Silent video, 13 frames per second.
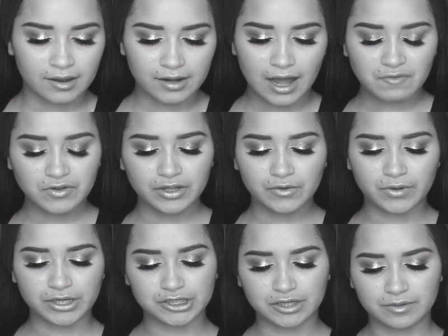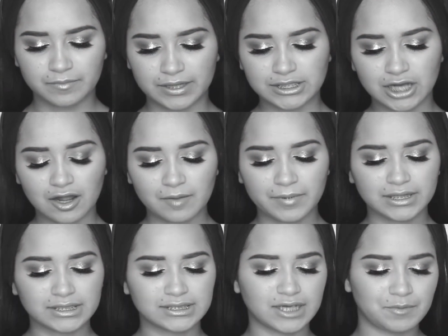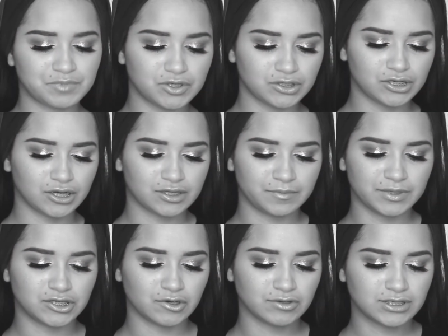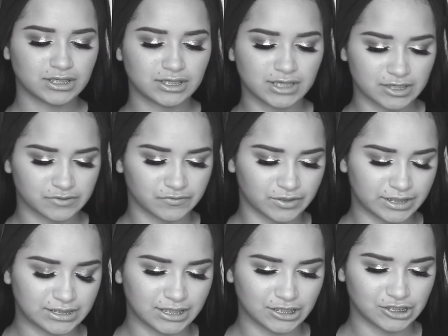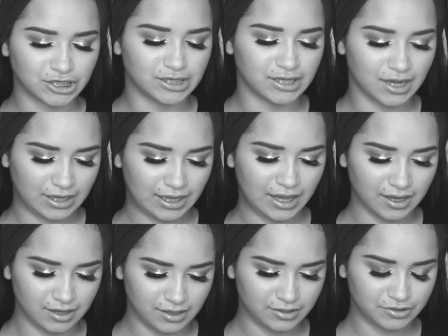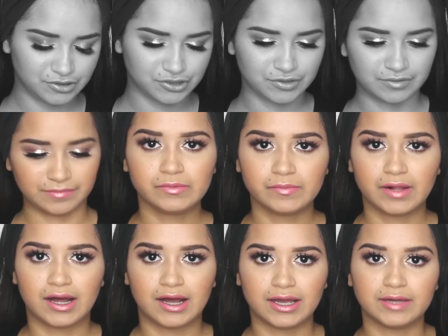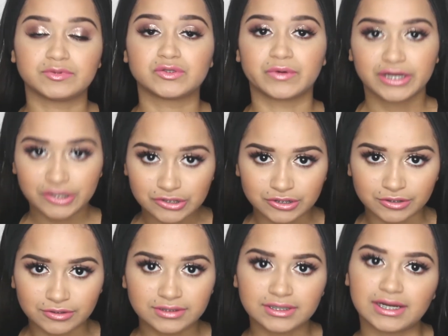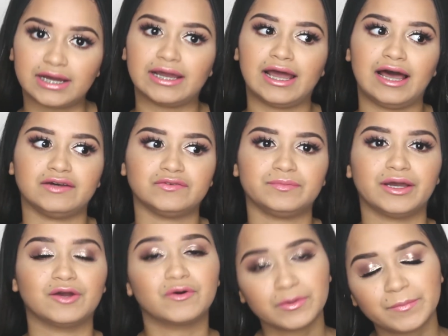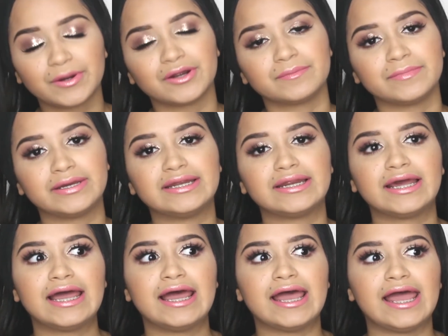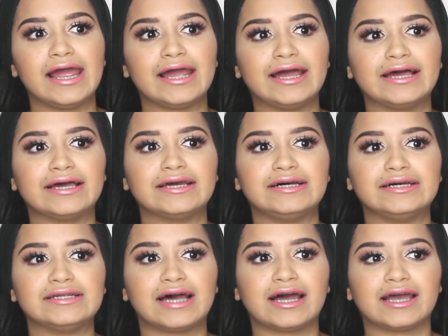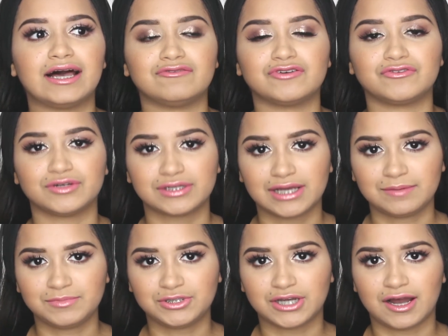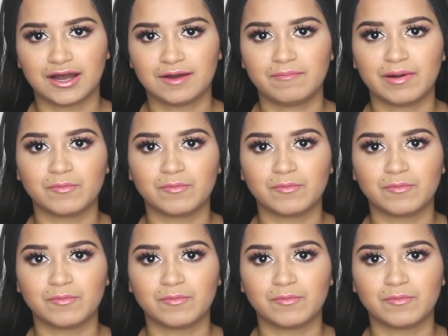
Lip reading: Not really a question, but talk about the steps you took to be so successful at such a young age. I am 20 years old. I have my own apartment and I have a full-time job.